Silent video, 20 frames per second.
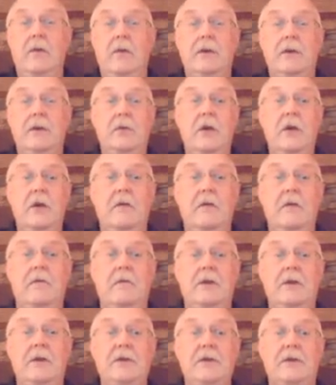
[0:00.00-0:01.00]
which you would
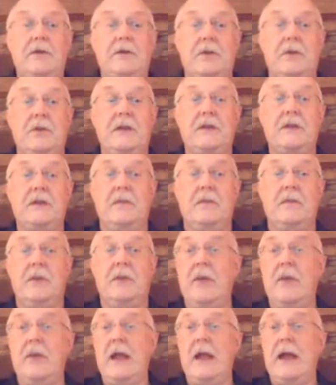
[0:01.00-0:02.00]
have reduced the risk,
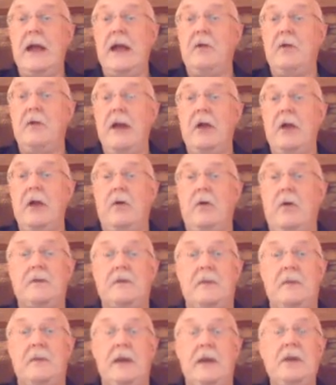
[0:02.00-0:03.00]
but you would have had a greater
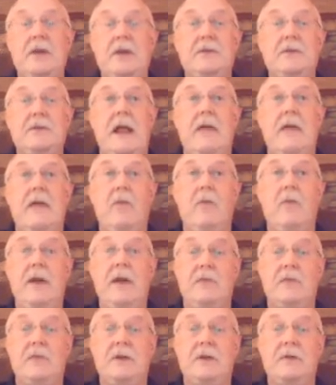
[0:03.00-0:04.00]
overspend because they have
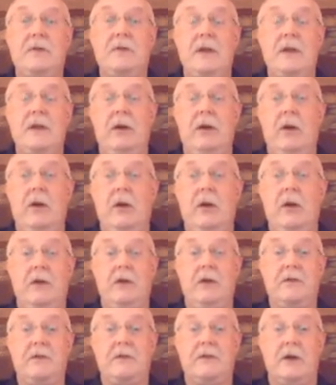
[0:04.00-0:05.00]
way too much material
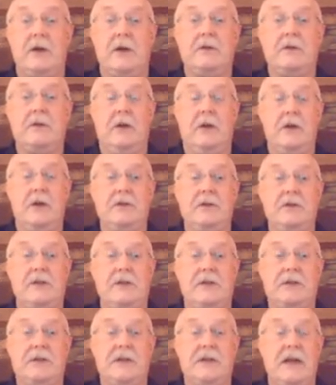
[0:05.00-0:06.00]
on those larger
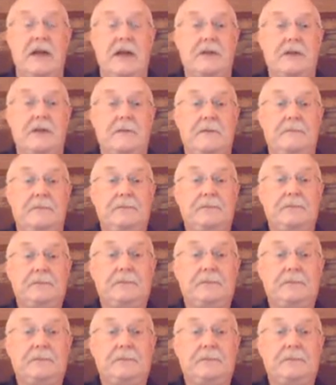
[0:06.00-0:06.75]
steel sizes.